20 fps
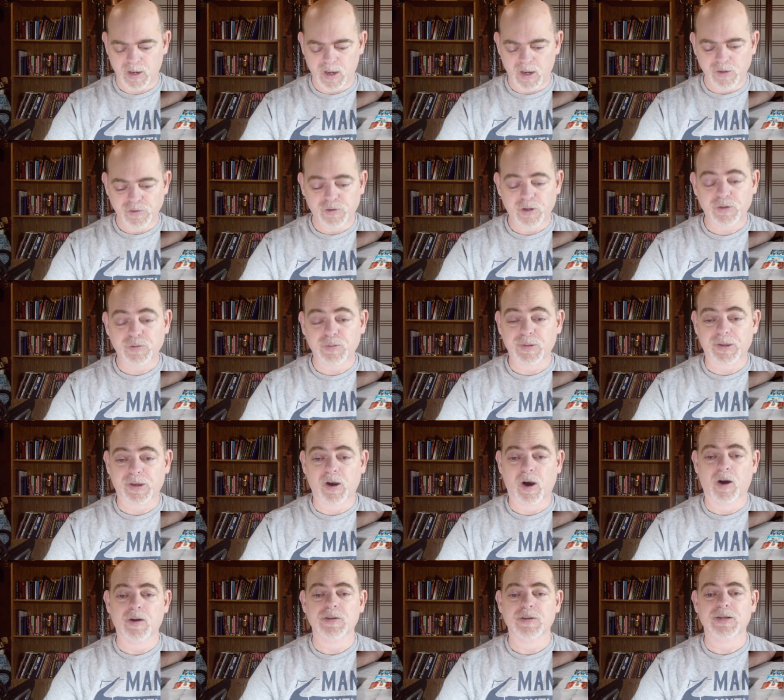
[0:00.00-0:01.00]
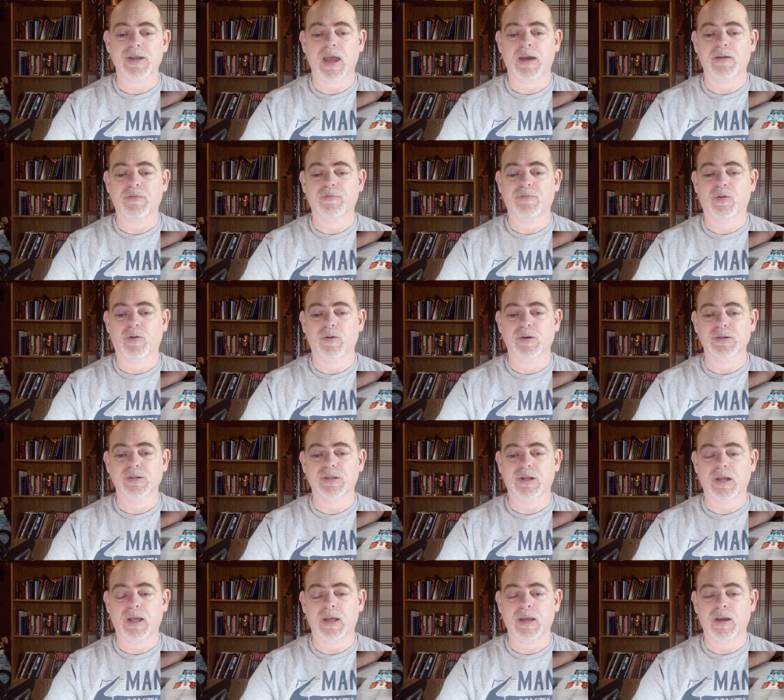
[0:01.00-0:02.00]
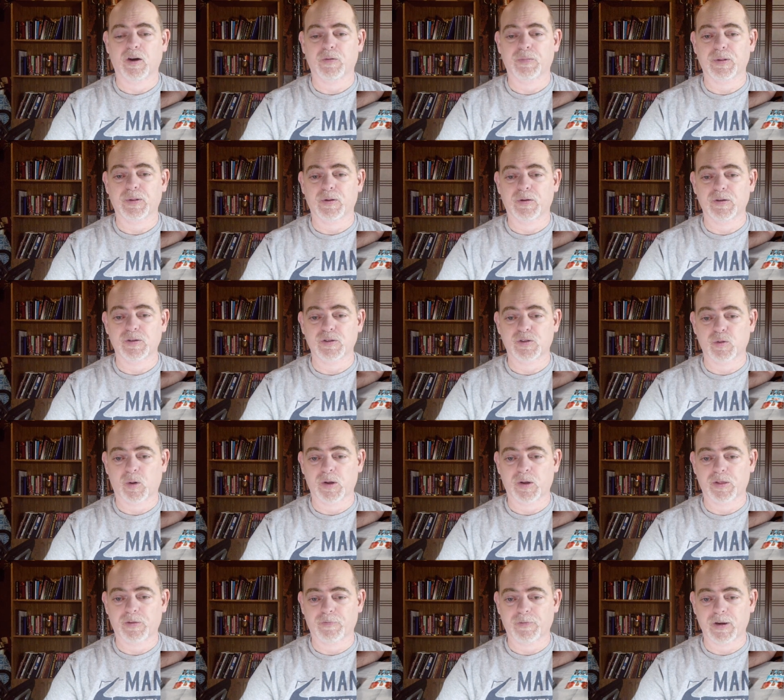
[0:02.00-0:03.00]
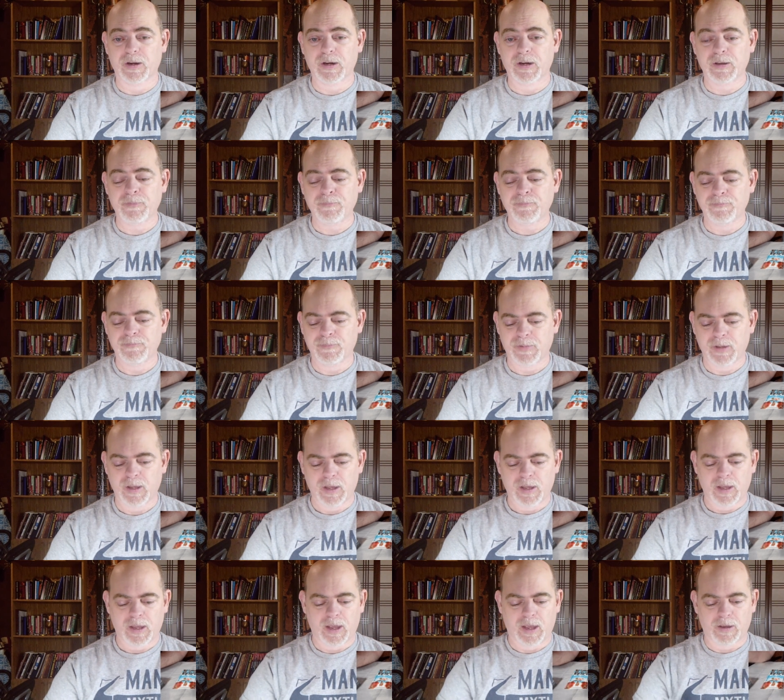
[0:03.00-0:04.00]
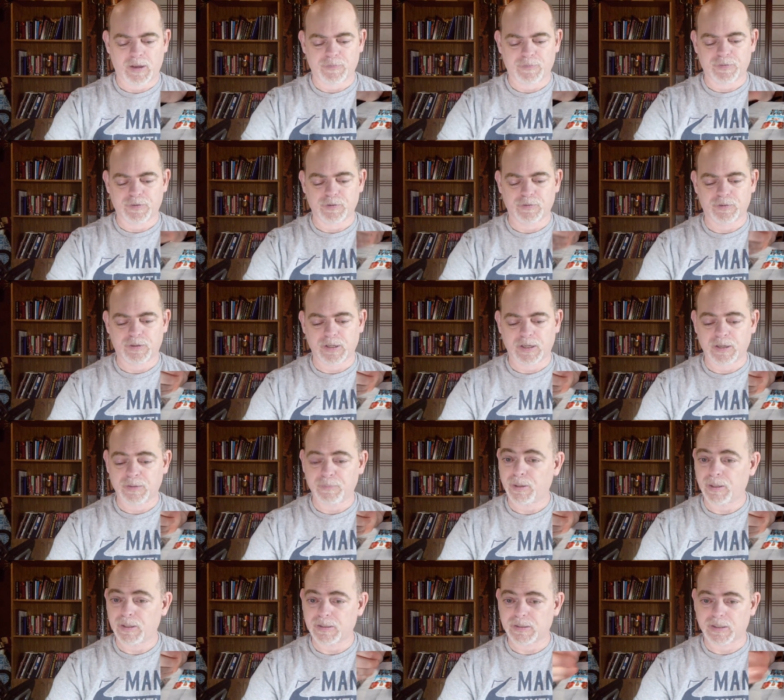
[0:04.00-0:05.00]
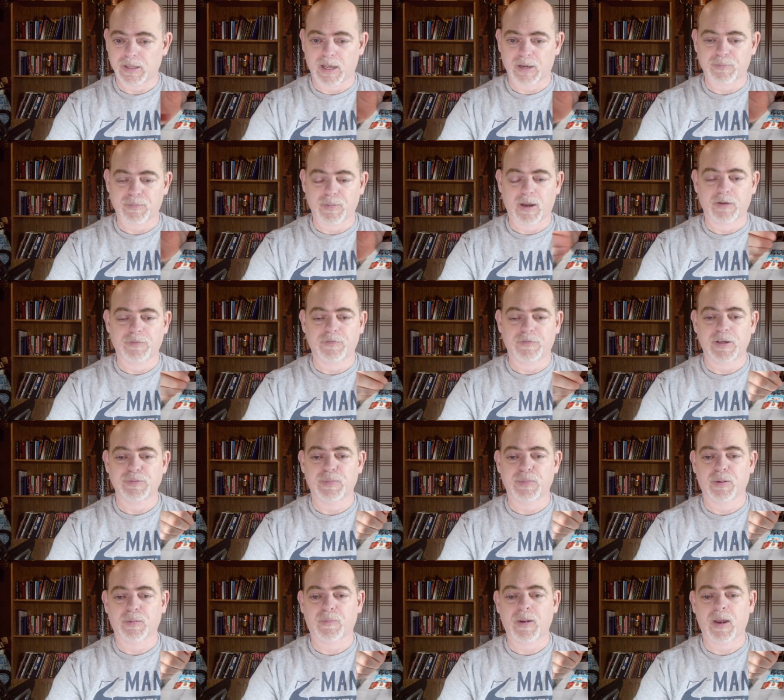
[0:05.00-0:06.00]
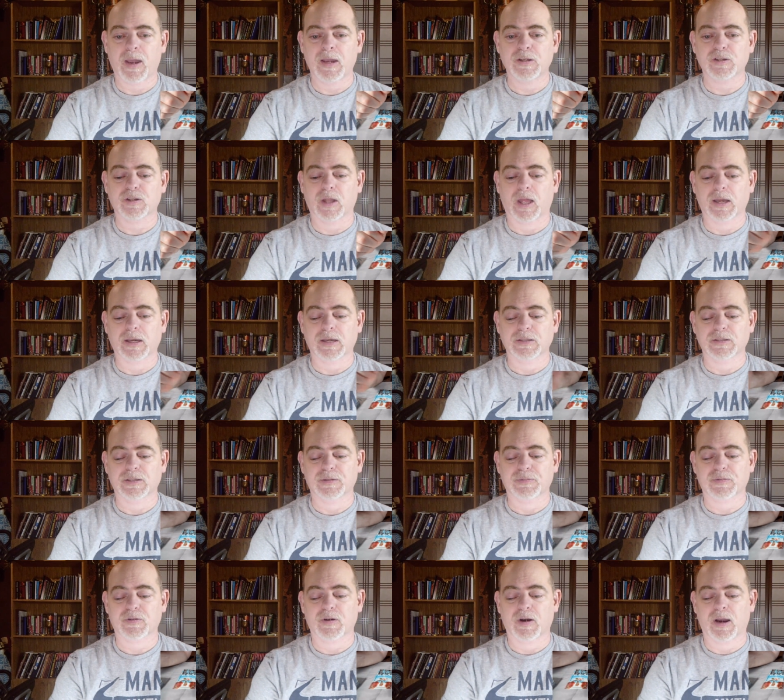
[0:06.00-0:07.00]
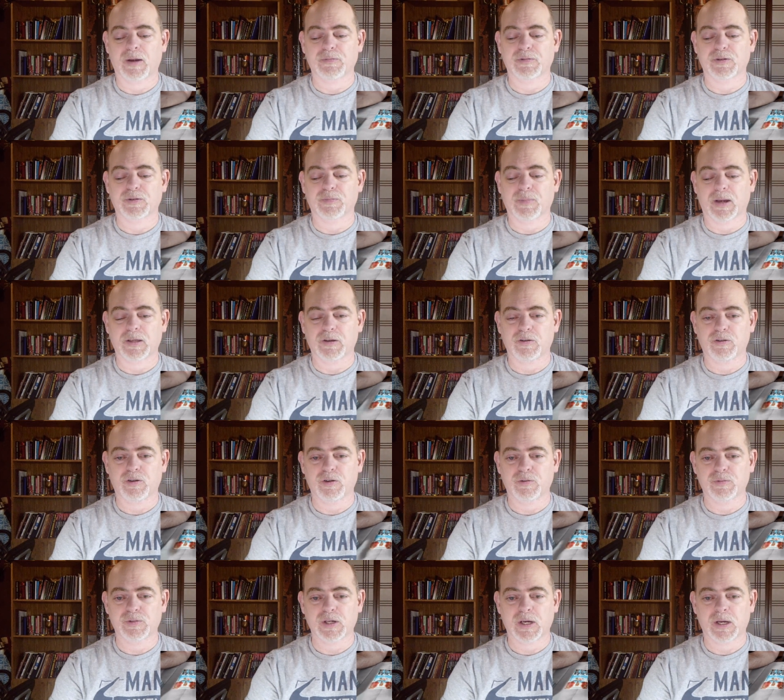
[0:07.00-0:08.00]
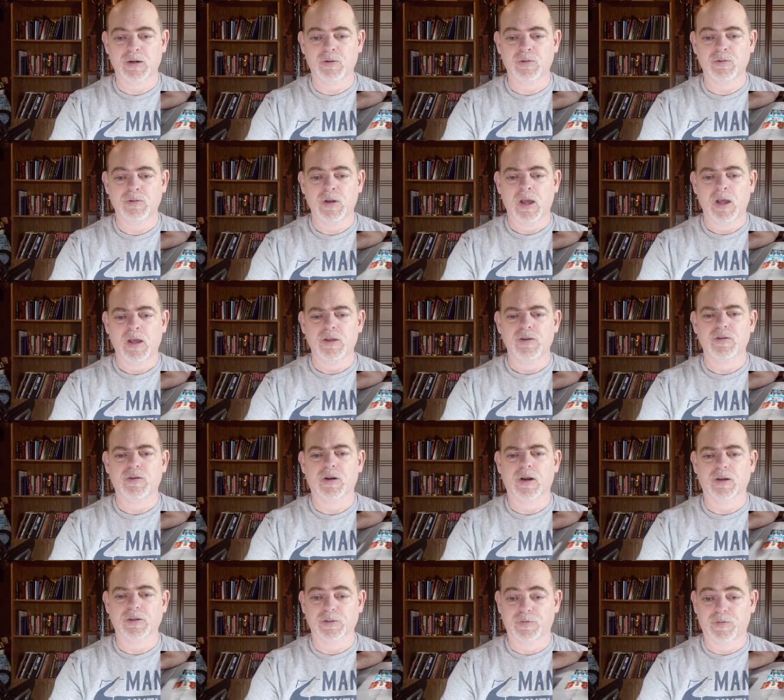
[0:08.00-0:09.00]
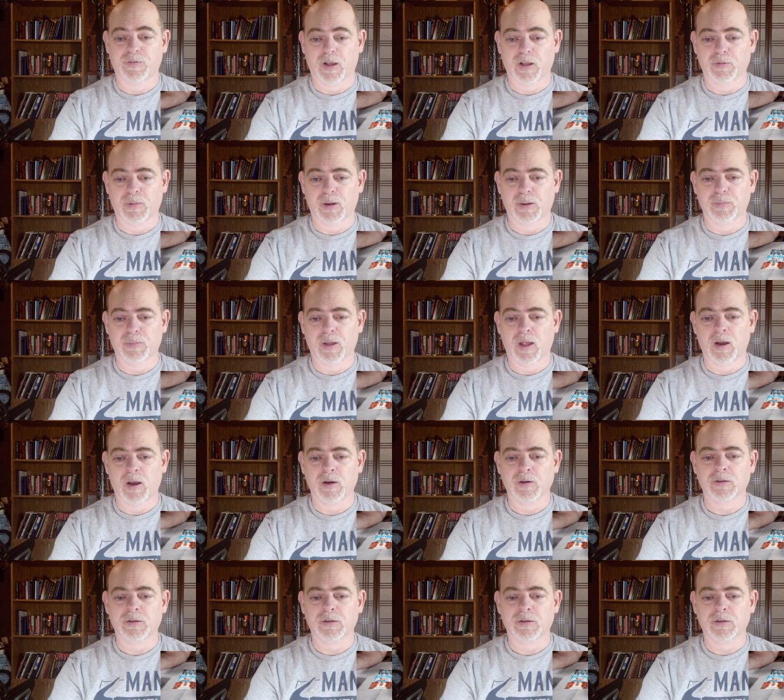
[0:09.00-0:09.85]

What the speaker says: So that's what the cards have for us today. I hope you enjoyed the reading. If you did, please like my Facebook page, like and subscribe to my YouTube channel. You can also follow my blog.